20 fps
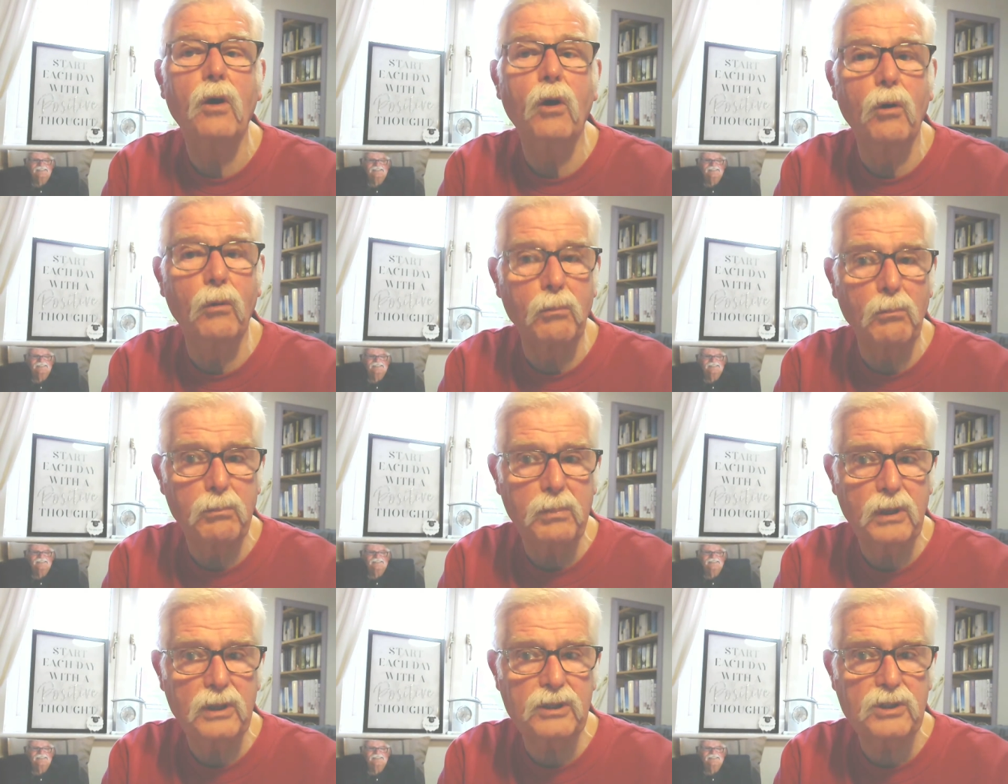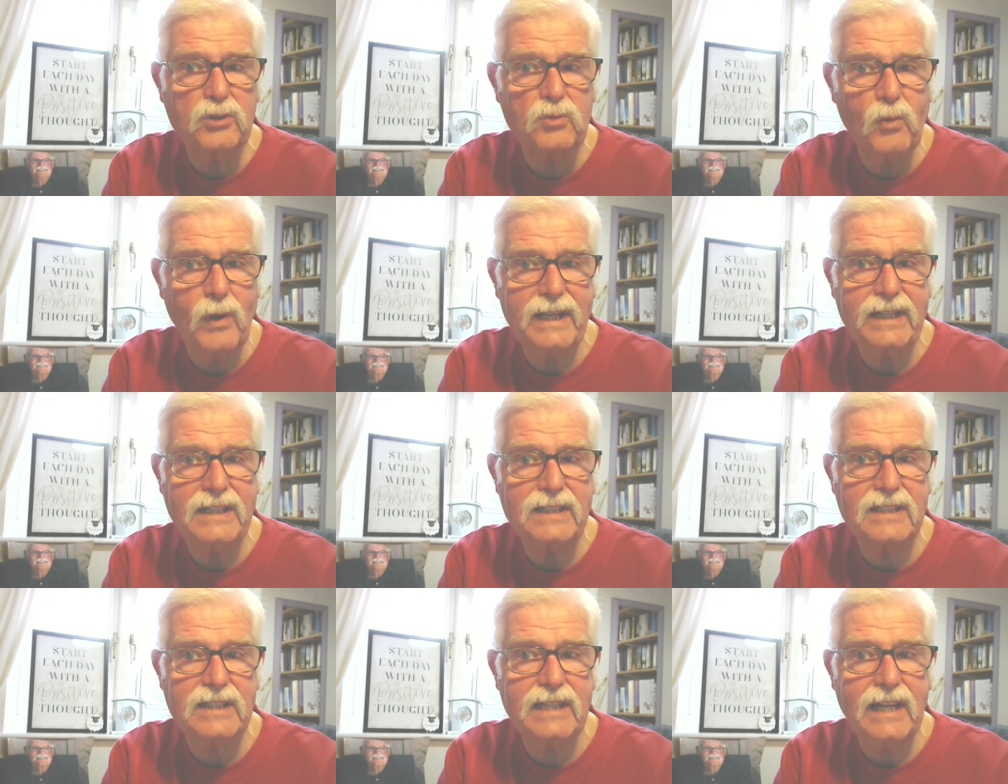Humpless
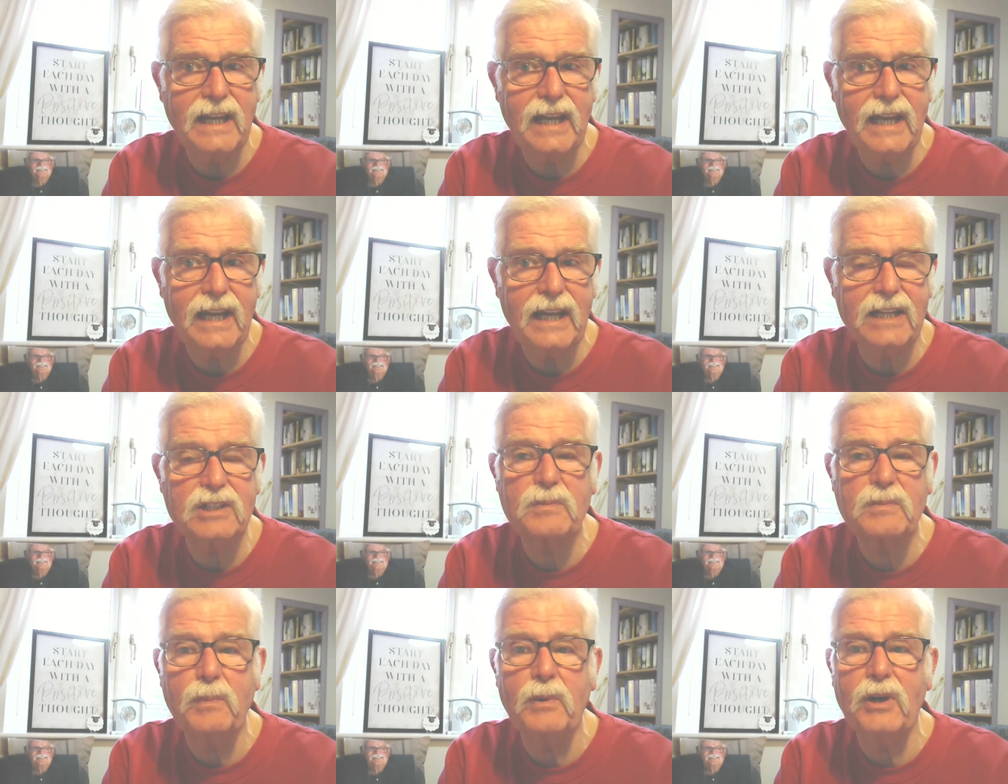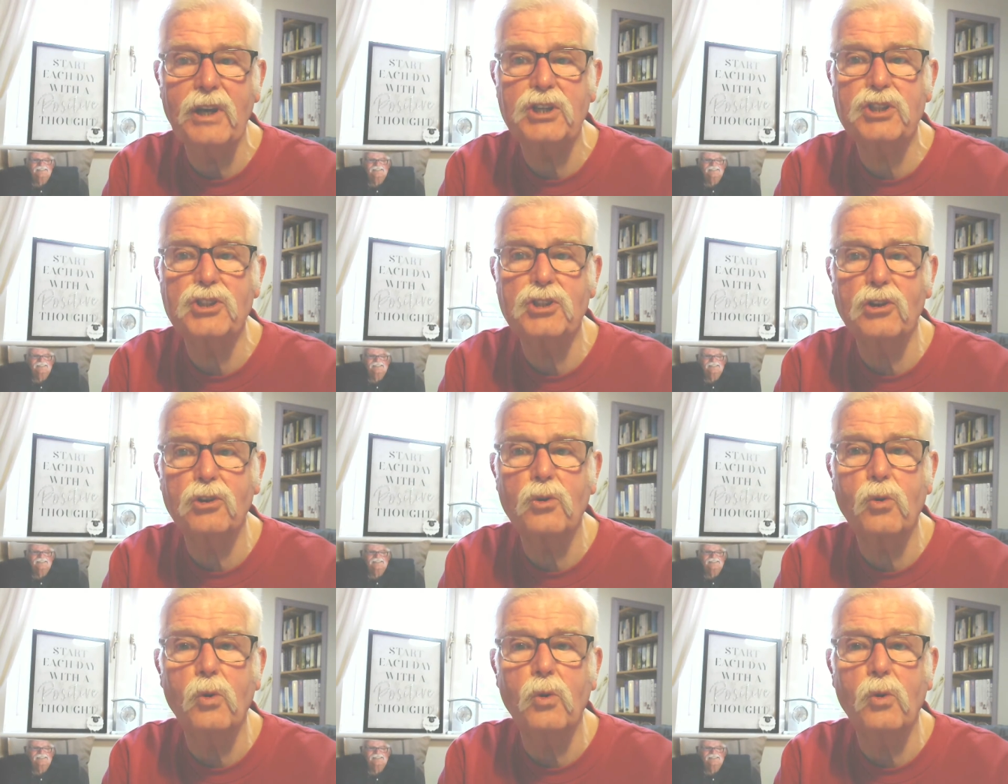Wednesday inspirational